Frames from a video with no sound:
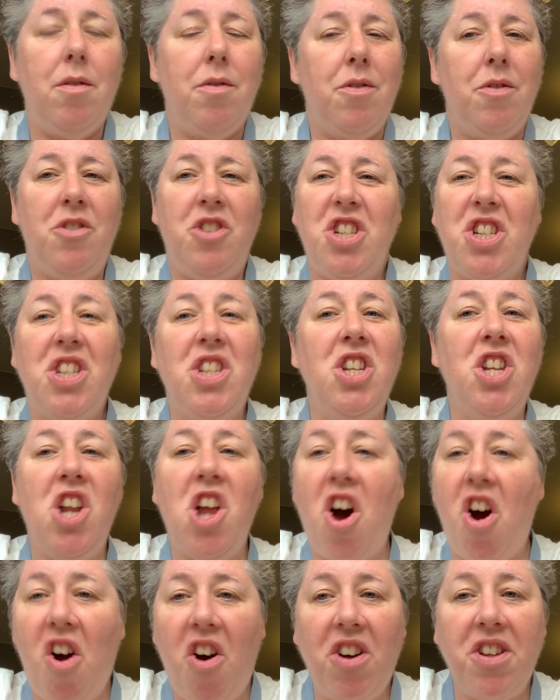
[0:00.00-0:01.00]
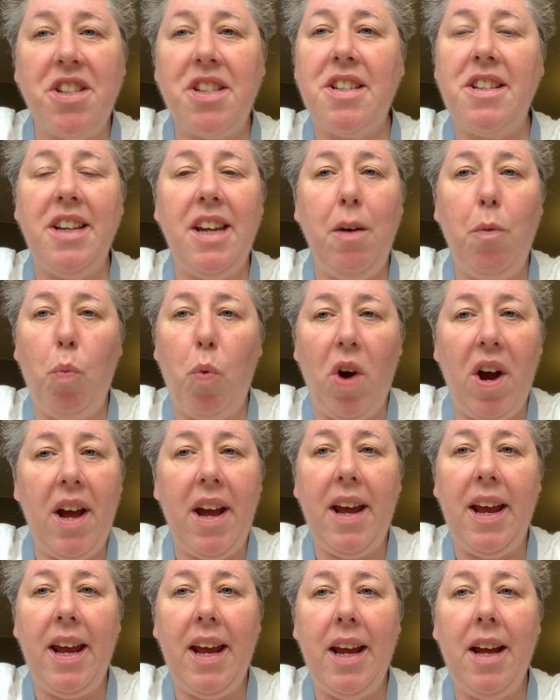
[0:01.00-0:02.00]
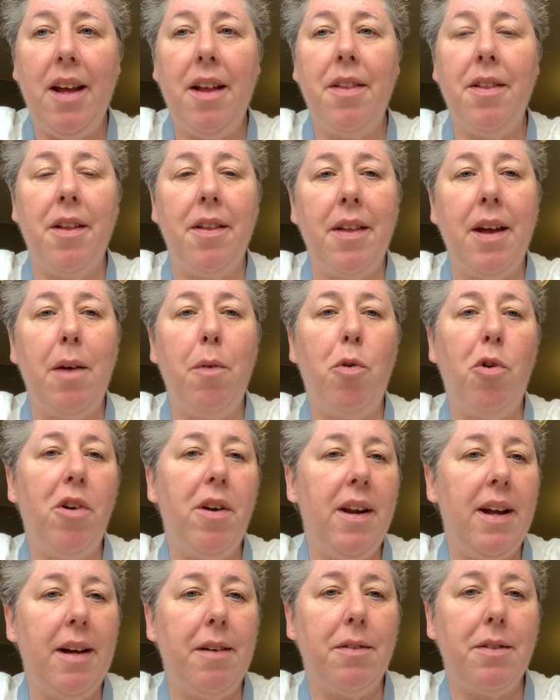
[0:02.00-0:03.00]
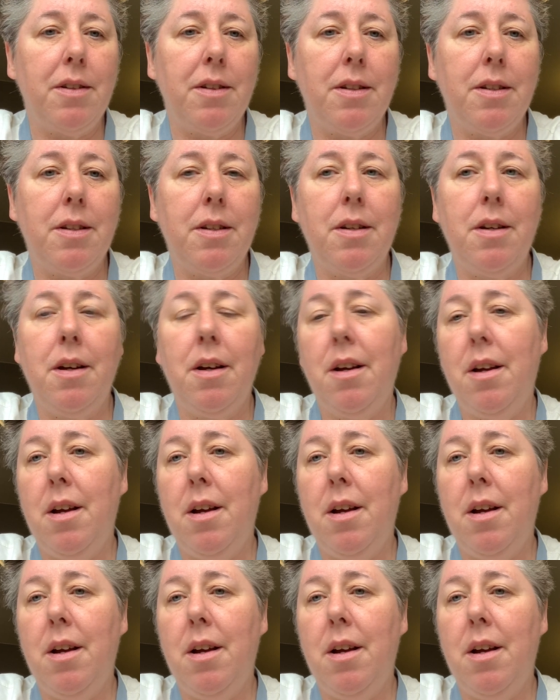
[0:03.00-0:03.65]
just nasty way that they were announced.